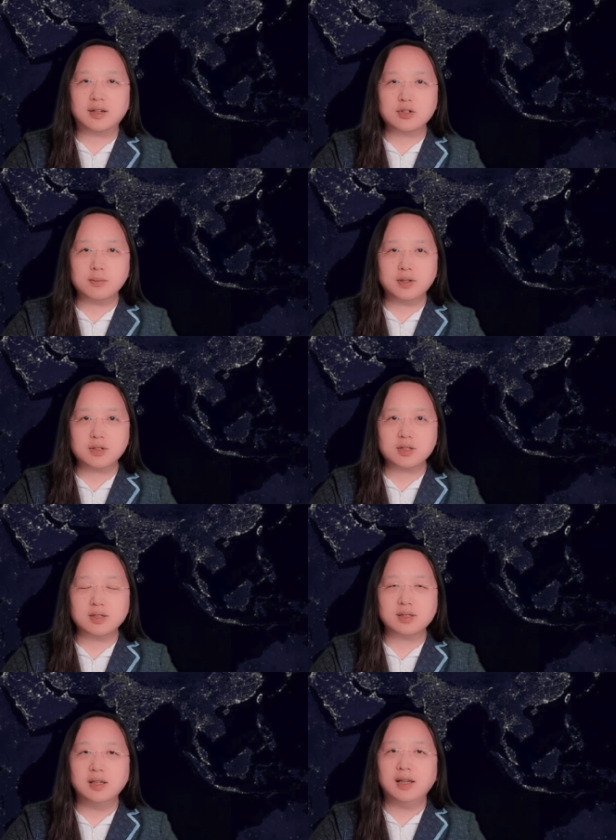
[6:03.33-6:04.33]

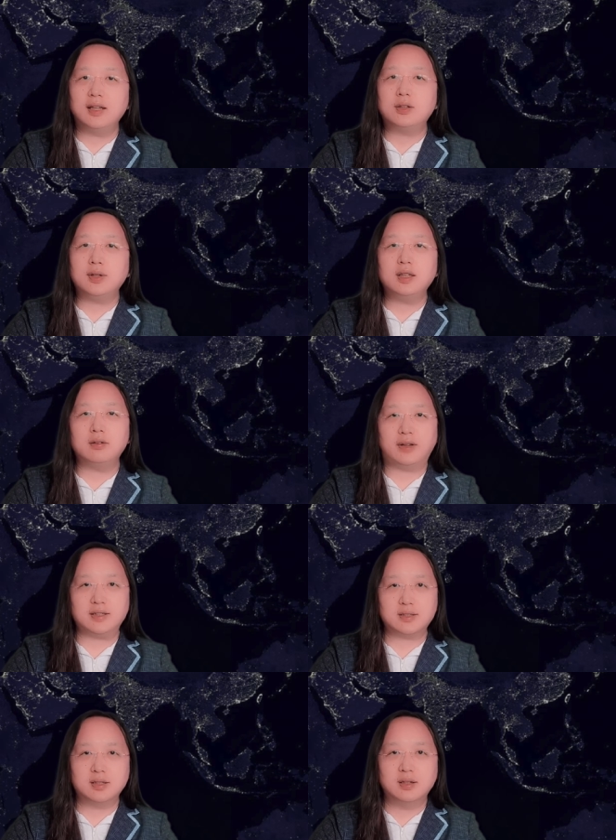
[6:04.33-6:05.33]
contributions, and to
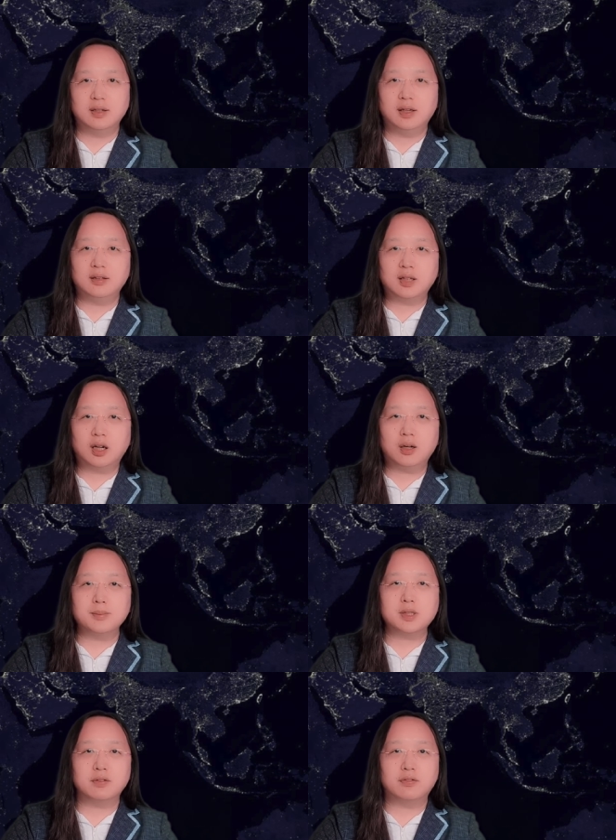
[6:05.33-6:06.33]
innovate in
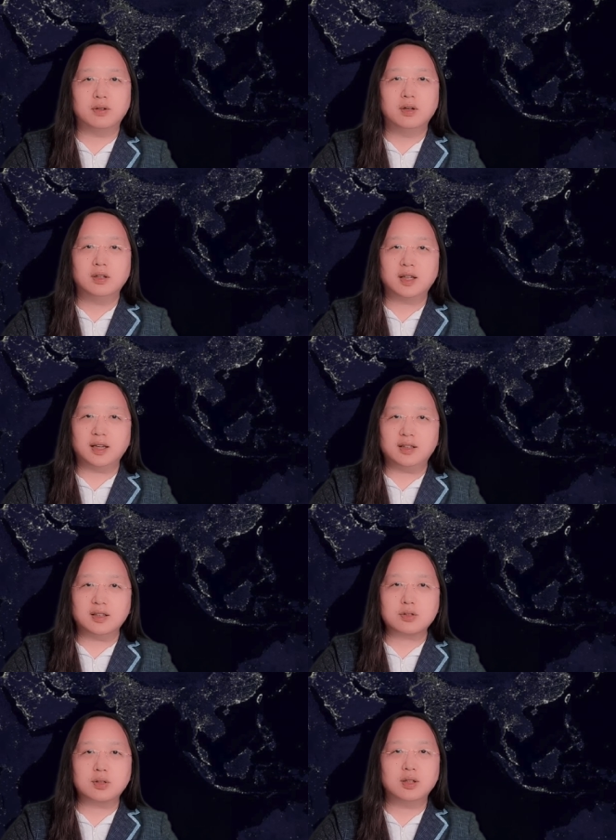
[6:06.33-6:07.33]
terms of the
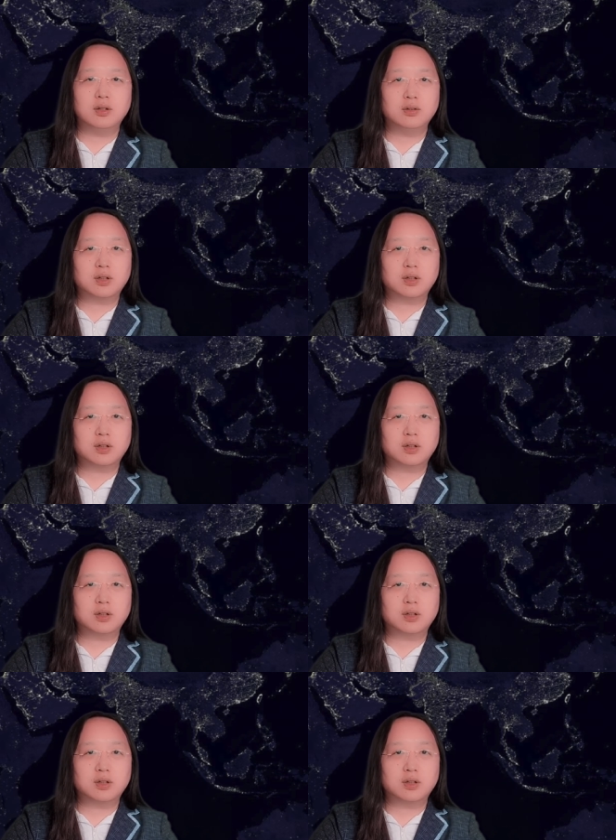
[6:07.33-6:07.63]
industrial,